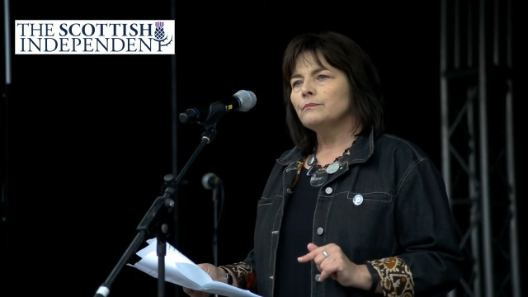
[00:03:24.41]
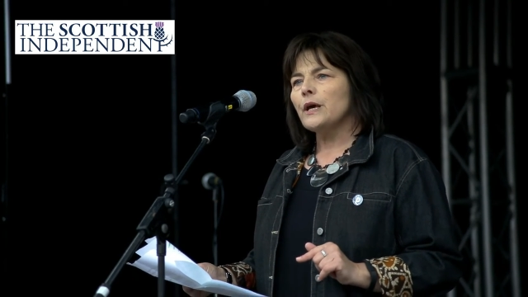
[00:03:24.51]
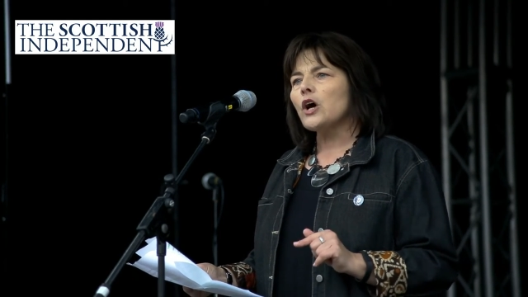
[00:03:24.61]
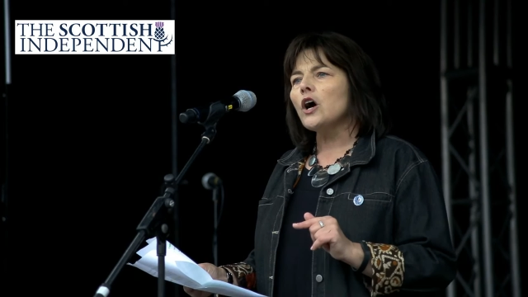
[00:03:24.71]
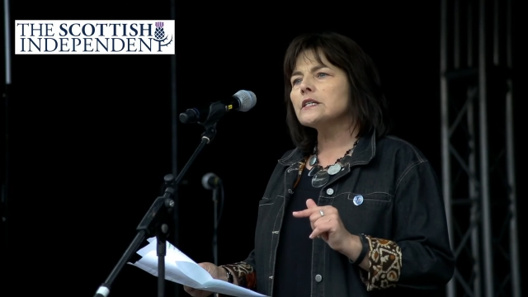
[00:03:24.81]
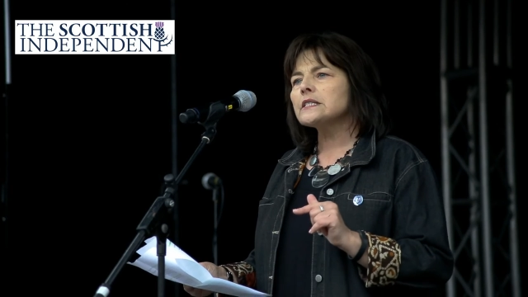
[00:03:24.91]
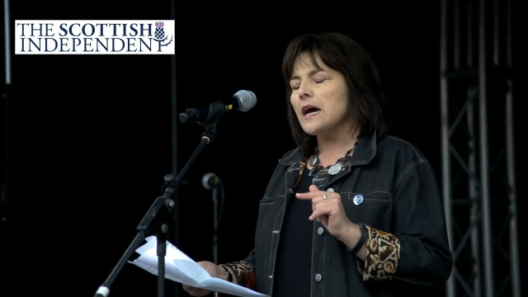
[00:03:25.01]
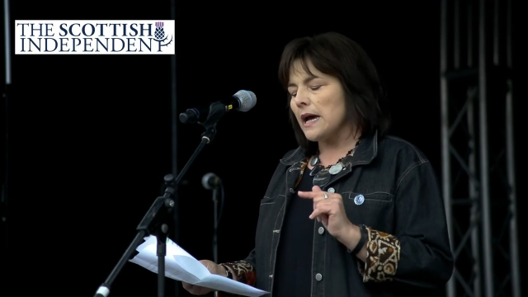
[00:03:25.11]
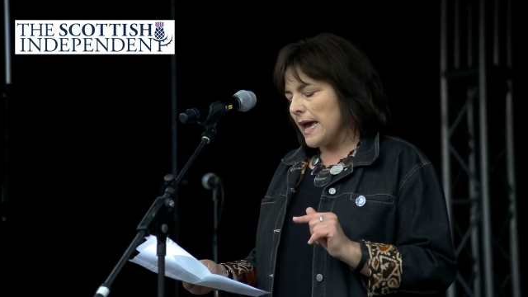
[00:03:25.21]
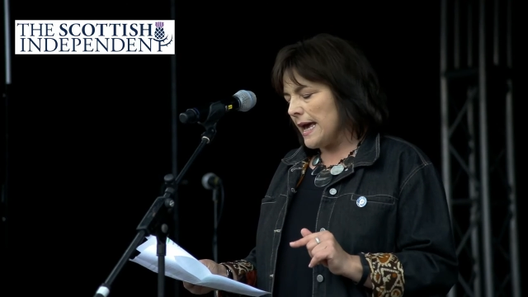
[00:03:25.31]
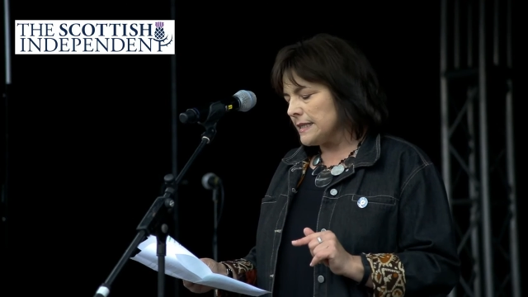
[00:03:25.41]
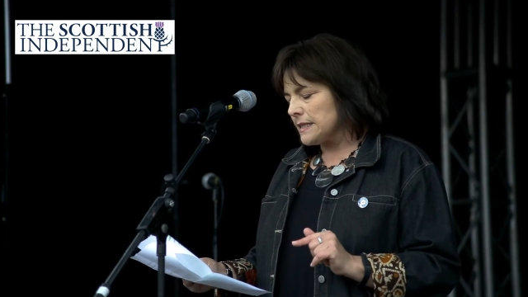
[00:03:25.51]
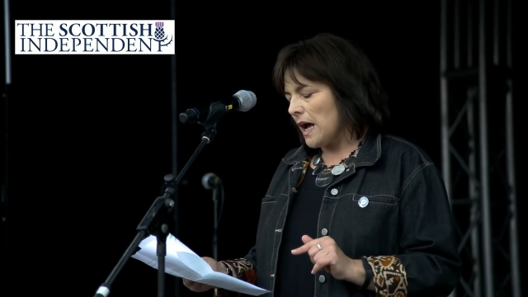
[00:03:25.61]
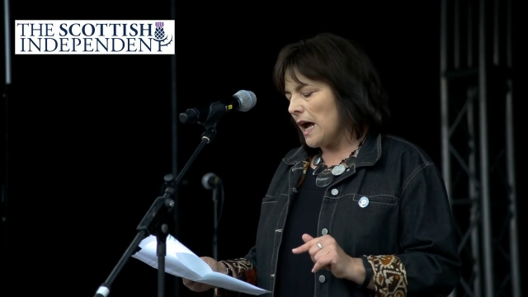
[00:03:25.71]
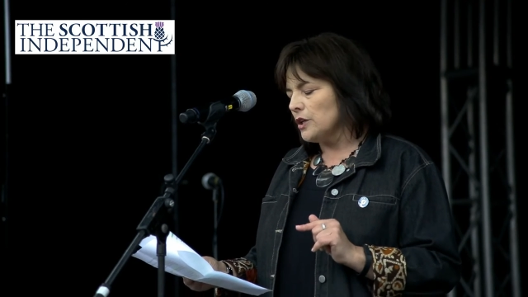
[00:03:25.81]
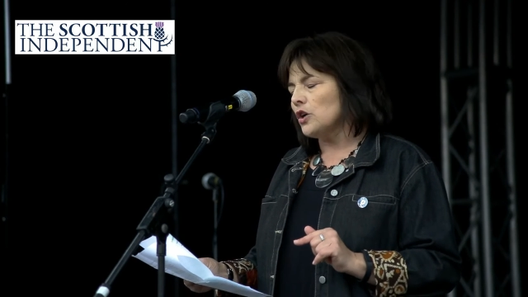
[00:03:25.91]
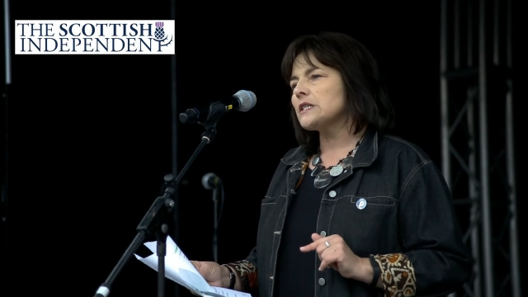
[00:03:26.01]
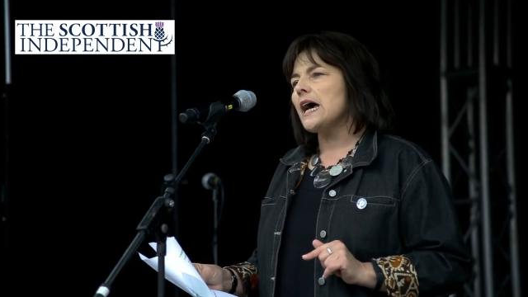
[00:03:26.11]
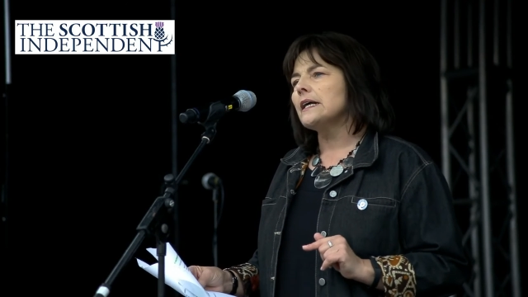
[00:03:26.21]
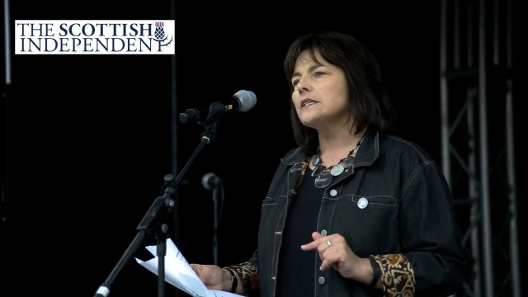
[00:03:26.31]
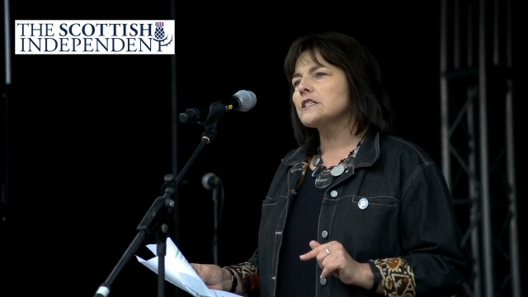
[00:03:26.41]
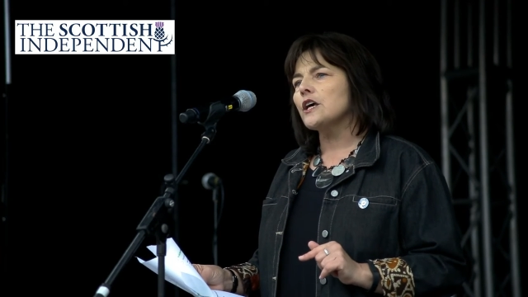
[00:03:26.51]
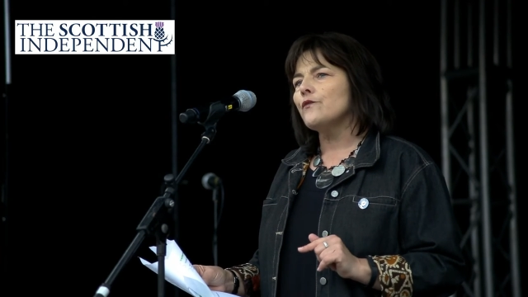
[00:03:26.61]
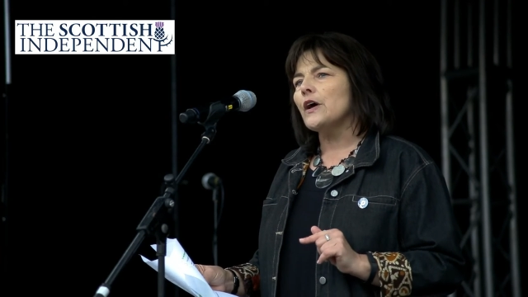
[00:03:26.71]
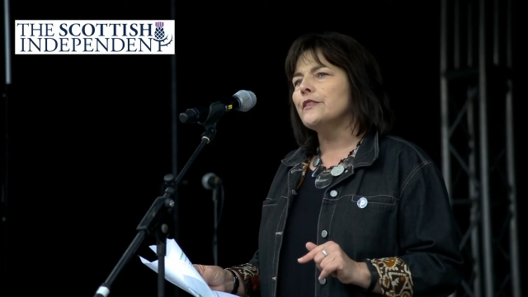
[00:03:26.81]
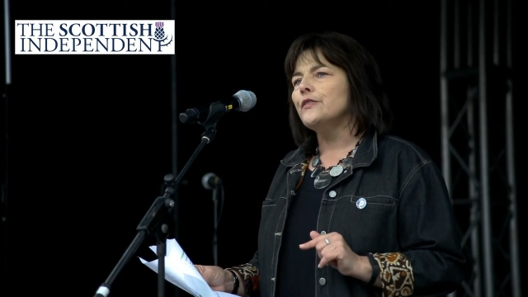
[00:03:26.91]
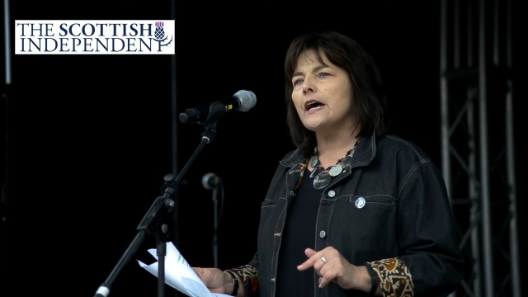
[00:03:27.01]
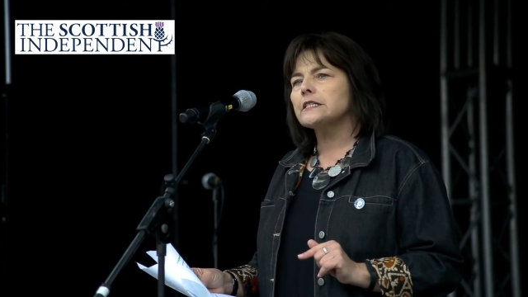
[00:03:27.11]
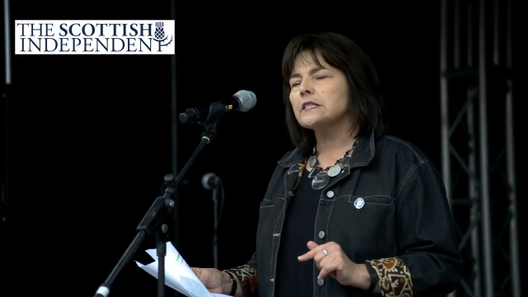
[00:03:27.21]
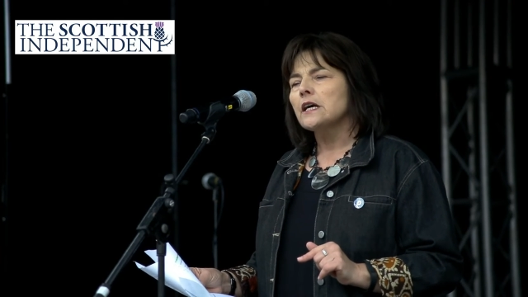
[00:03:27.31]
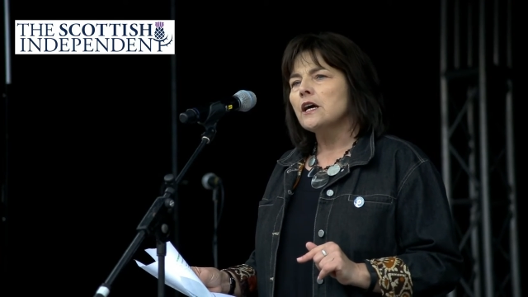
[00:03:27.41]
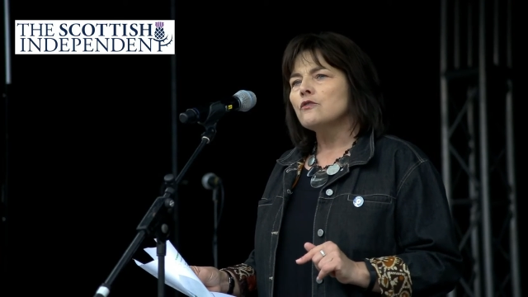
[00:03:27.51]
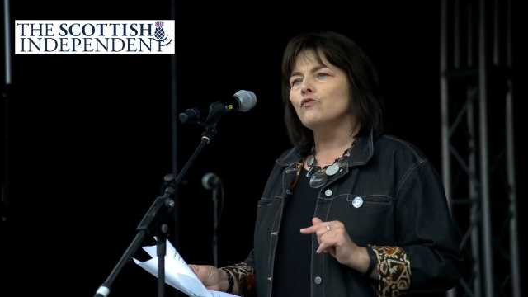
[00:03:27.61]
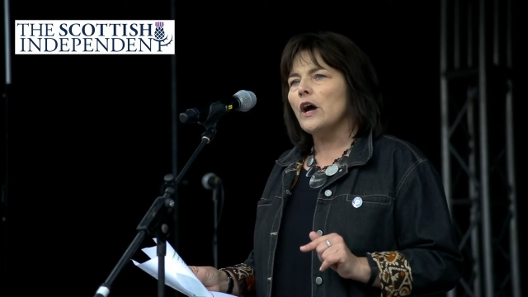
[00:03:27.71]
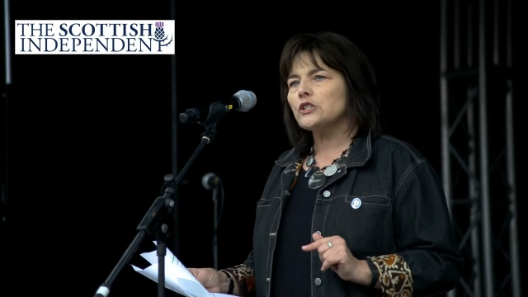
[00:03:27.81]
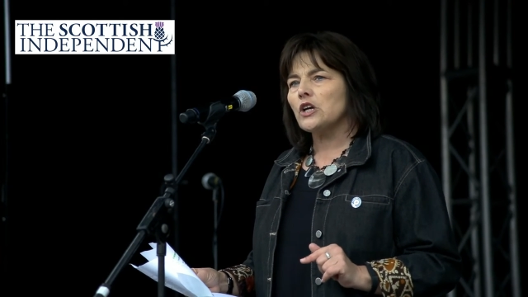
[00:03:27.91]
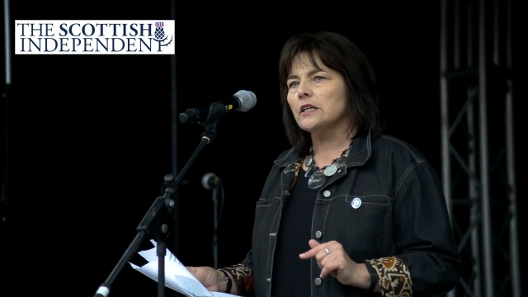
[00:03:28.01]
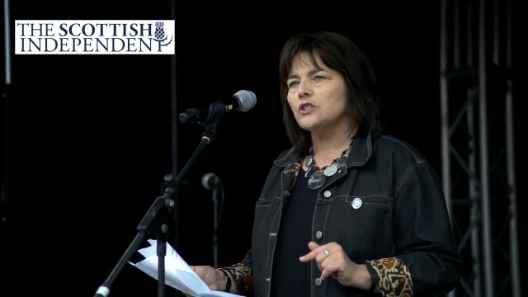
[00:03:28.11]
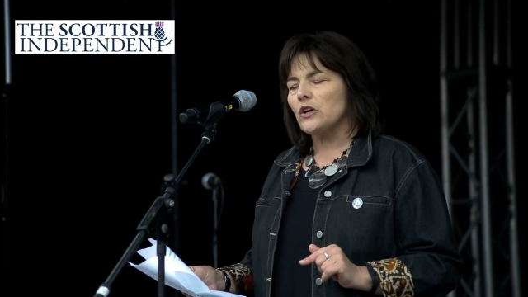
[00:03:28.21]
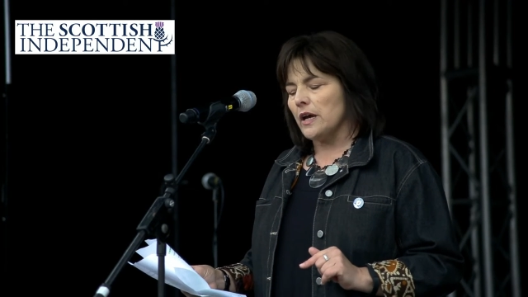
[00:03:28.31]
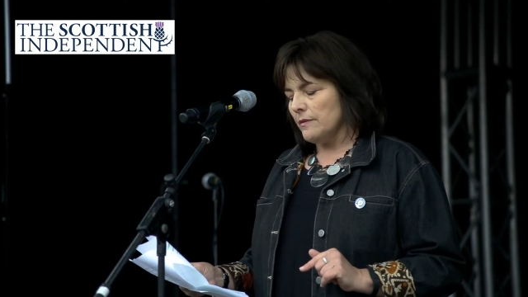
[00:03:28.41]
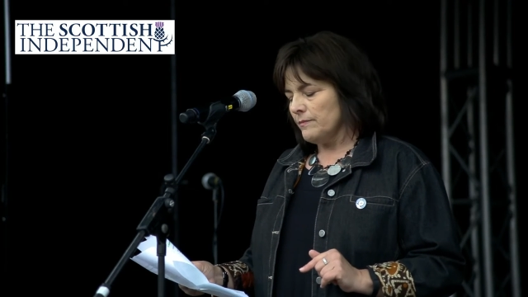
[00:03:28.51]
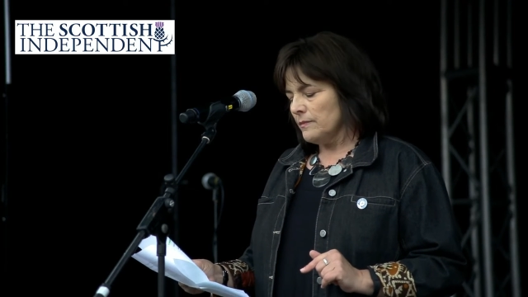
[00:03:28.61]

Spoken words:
because there is an alternative in this rich country.